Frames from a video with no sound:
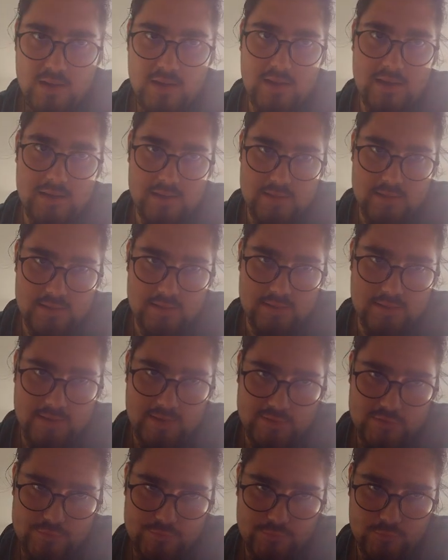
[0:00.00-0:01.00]

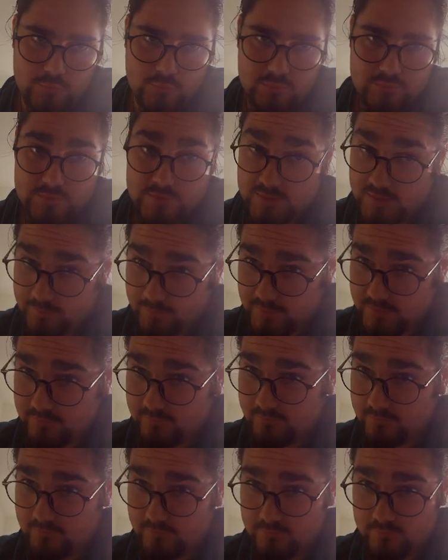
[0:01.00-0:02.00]
h4 seemed
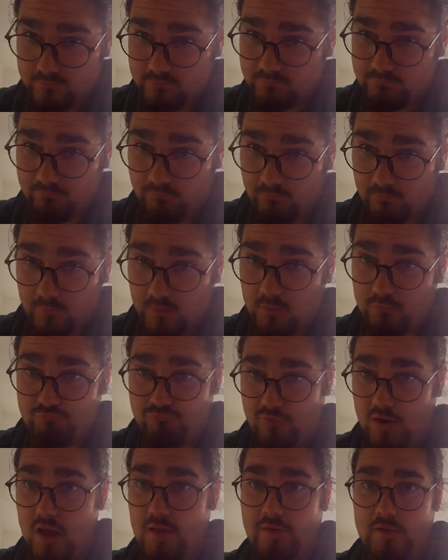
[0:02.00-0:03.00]

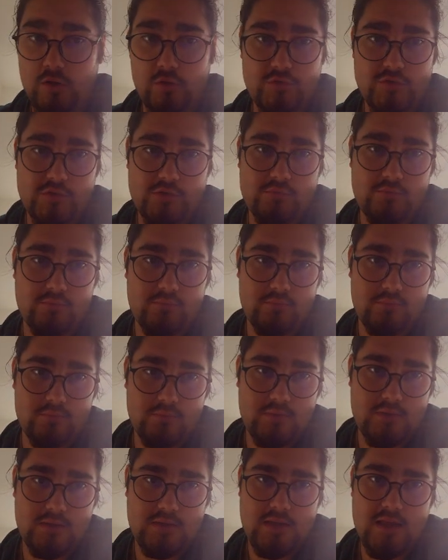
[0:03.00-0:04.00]
rather logical.
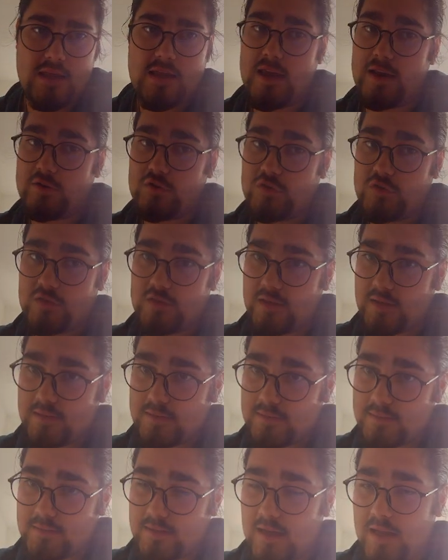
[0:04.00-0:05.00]
King h6.
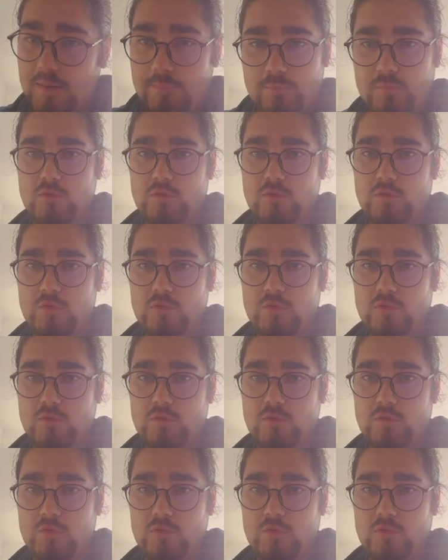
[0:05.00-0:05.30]
I'm